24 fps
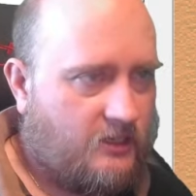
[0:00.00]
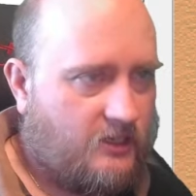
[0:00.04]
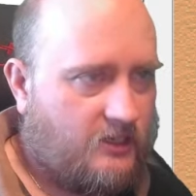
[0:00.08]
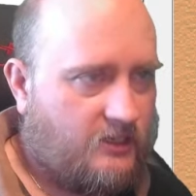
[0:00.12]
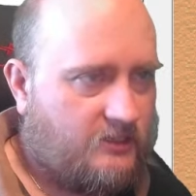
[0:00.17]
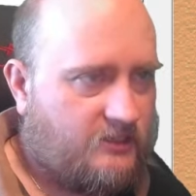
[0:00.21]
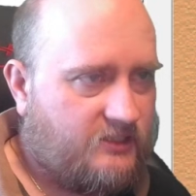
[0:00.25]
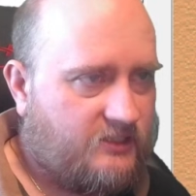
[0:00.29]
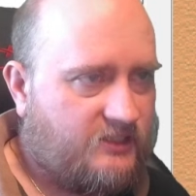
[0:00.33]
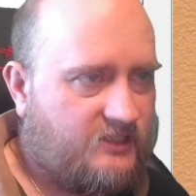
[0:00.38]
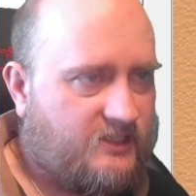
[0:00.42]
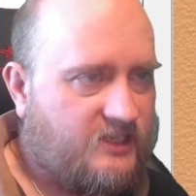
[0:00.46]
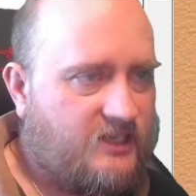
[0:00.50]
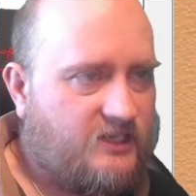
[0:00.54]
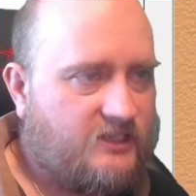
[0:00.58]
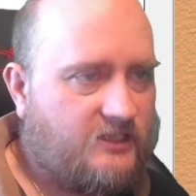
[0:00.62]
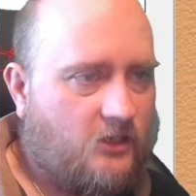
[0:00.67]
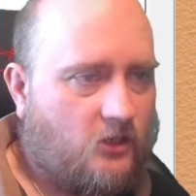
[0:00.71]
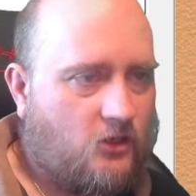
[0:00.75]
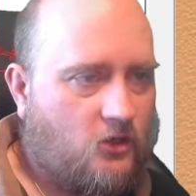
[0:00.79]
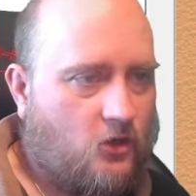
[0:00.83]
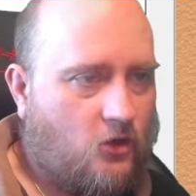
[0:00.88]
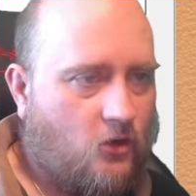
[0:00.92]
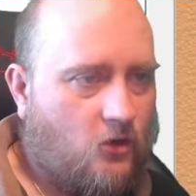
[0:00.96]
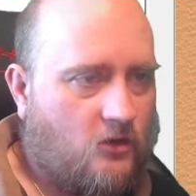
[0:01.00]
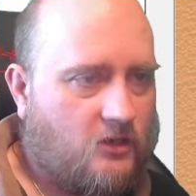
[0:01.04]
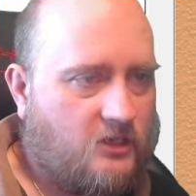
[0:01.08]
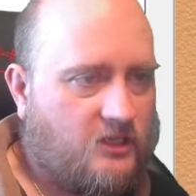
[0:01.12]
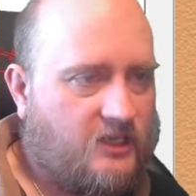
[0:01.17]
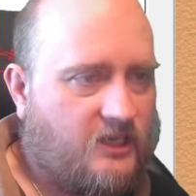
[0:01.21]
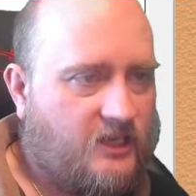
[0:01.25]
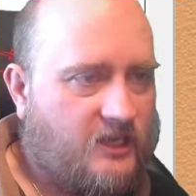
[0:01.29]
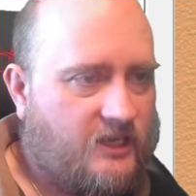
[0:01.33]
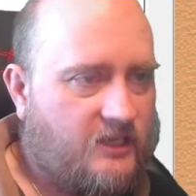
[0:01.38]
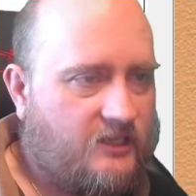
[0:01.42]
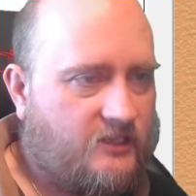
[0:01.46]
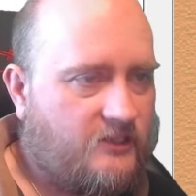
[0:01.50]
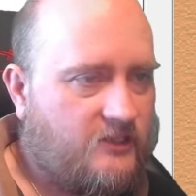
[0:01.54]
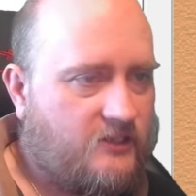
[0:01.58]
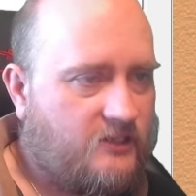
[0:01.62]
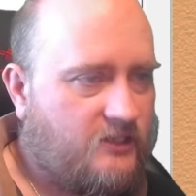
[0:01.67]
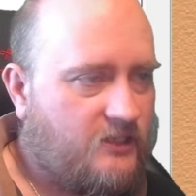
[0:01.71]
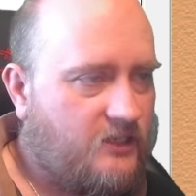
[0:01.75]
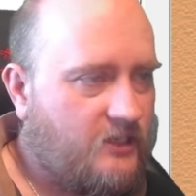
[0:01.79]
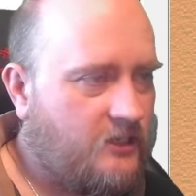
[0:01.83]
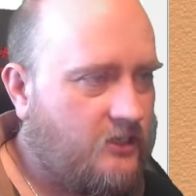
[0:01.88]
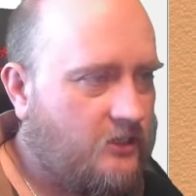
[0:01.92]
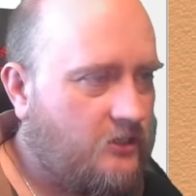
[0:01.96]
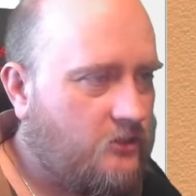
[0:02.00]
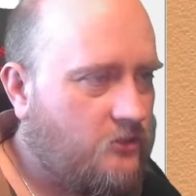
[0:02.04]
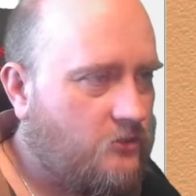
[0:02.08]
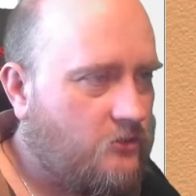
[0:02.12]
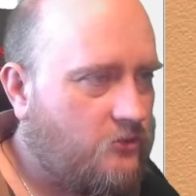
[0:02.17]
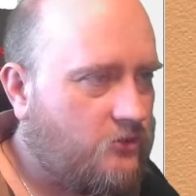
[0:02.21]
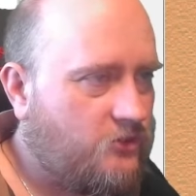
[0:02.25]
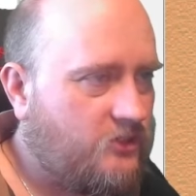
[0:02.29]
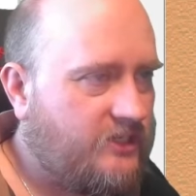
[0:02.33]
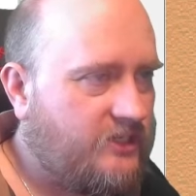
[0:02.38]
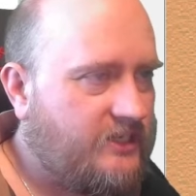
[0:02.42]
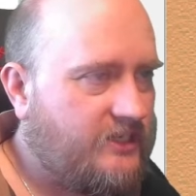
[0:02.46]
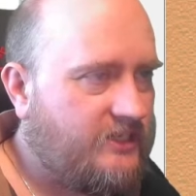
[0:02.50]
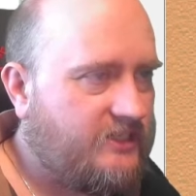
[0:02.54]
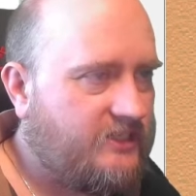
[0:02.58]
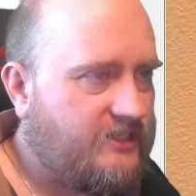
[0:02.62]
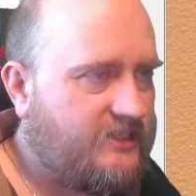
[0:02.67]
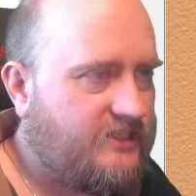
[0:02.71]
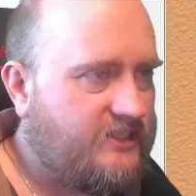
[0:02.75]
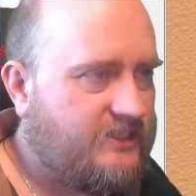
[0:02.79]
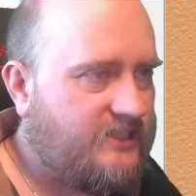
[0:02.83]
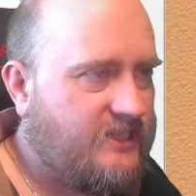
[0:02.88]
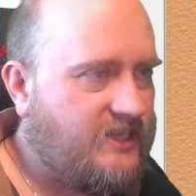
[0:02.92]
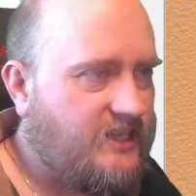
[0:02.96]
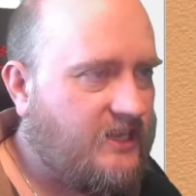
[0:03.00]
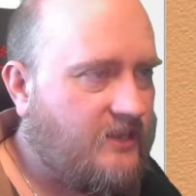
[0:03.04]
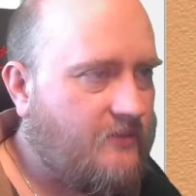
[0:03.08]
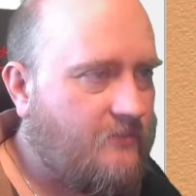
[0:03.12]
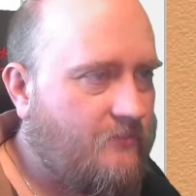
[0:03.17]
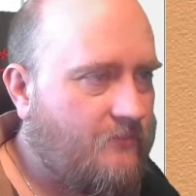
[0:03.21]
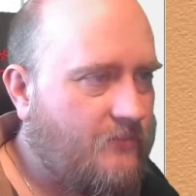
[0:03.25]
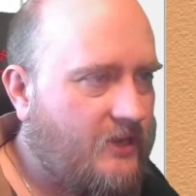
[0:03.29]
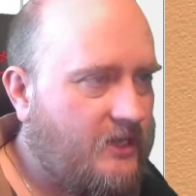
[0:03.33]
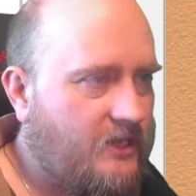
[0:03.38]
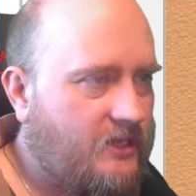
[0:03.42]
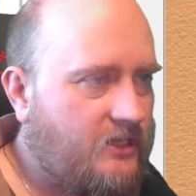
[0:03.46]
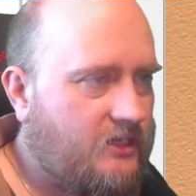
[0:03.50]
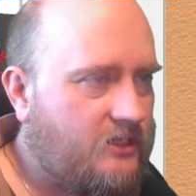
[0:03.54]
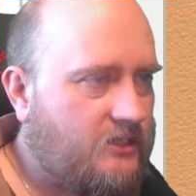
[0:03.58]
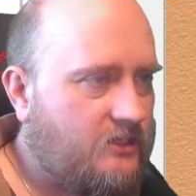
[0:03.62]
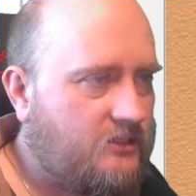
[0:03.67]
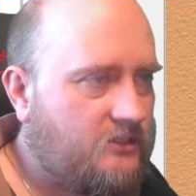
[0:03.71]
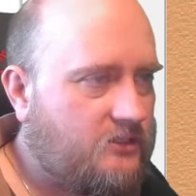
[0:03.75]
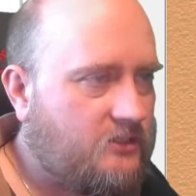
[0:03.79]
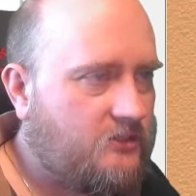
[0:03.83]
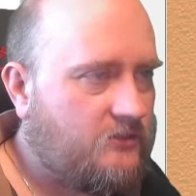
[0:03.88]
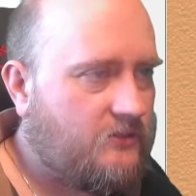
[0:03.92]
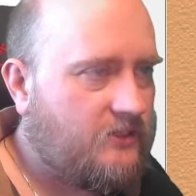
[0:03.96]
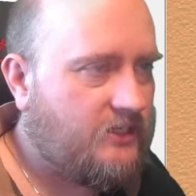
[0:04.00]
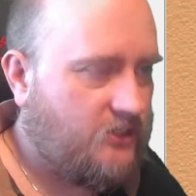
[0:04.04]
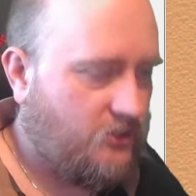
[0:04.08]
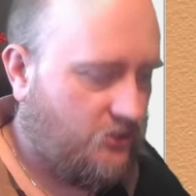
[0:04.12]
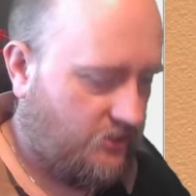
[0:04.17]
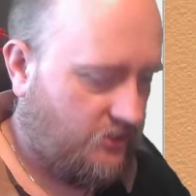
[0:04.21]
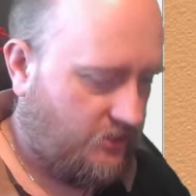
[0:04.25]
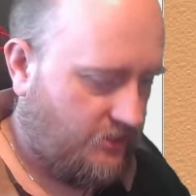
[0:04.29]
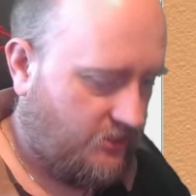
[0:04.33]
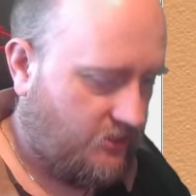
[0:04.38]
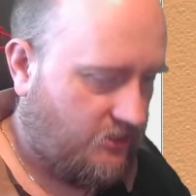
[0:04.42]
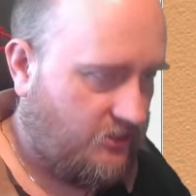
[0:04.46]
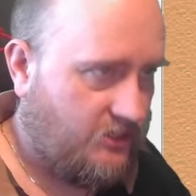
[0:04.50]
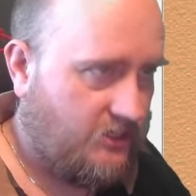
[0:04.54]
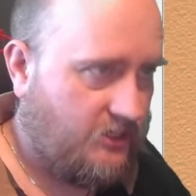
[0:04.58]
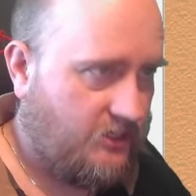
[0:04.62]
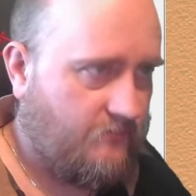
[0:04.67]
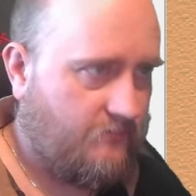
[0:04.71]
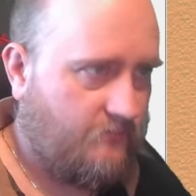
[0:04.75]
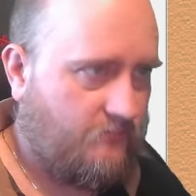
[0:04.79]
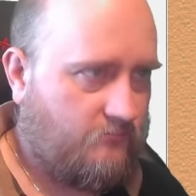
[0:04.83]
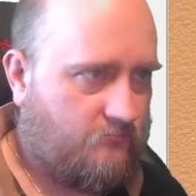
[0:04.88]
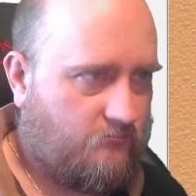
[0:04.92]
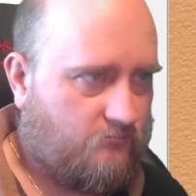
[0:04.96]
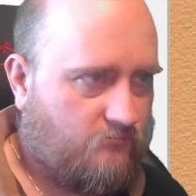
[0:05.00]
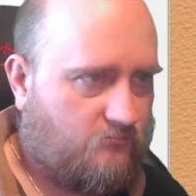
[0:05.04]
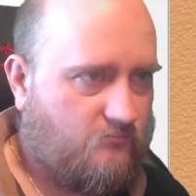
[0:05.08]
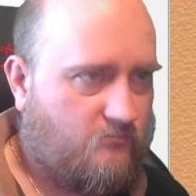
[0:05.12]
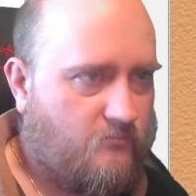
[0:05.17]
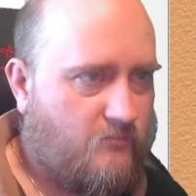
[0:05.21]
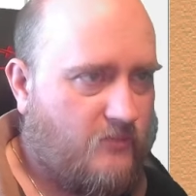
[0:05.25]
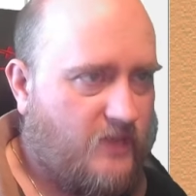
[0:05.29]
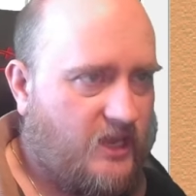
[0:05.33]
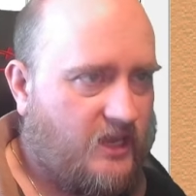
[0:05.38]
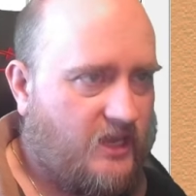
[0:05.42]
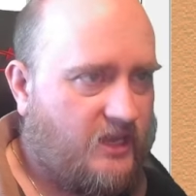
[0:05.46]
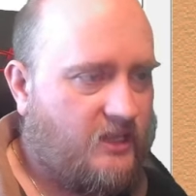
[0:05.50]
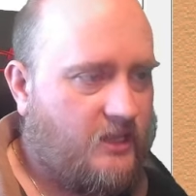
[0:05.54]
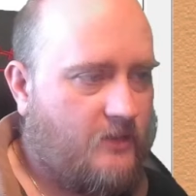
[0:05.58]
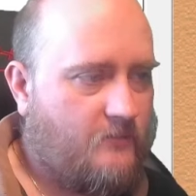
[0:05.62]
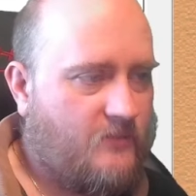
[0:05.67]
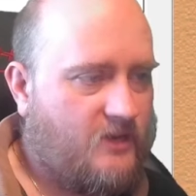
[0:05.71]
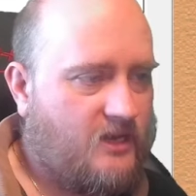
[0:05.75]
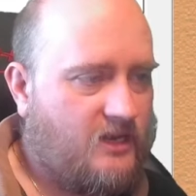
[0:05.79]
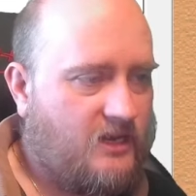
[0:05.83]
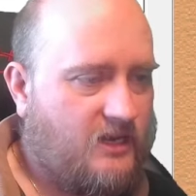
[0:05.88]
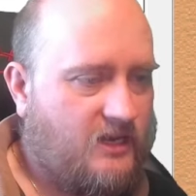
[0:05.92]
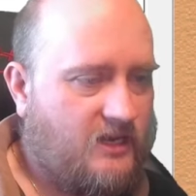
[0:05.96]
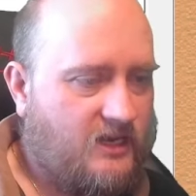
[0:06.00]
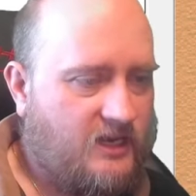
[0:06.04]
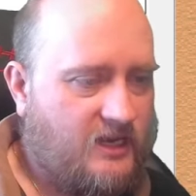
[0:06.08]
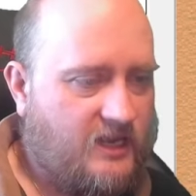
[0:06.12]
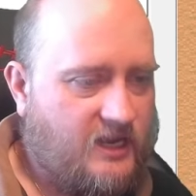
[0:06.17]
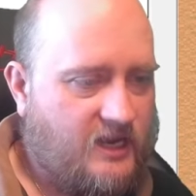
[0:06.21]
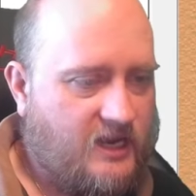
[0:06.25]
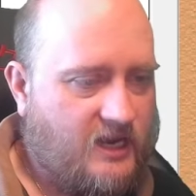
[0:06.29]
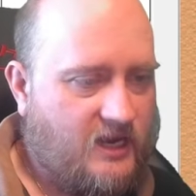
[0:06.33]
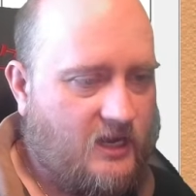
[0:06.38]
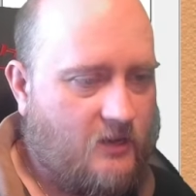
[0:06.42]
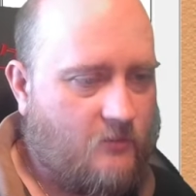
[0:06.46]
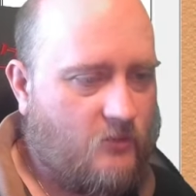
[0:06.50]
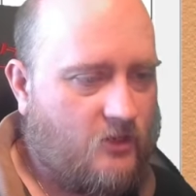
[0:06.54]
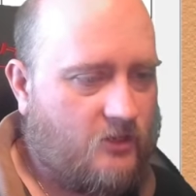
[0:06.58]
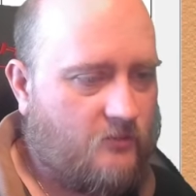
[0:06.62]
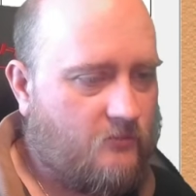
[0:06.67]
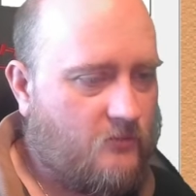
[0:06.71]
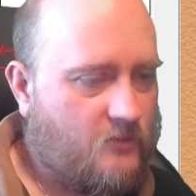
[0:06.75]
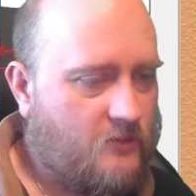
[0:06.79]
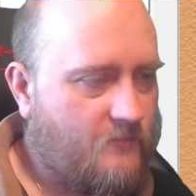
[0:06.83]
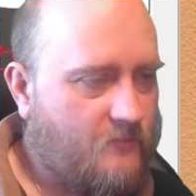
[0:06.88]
And since these are concrete, they're usually steeper. So actually I'm gonna make them a little bit more